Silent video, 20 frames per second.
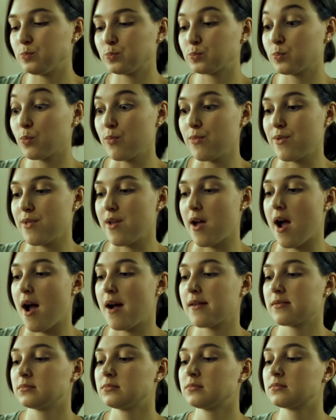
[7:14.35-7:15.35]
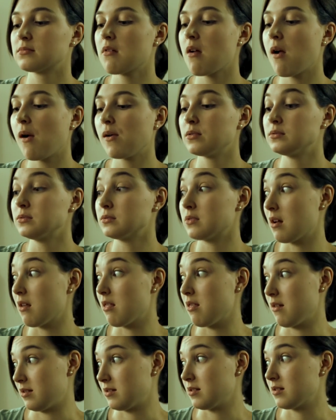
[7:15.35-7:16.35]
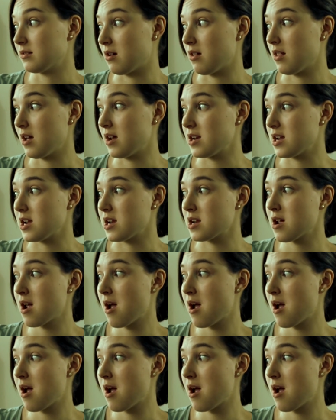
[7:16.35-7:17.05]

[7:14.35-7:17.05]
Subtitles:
any camera that has that,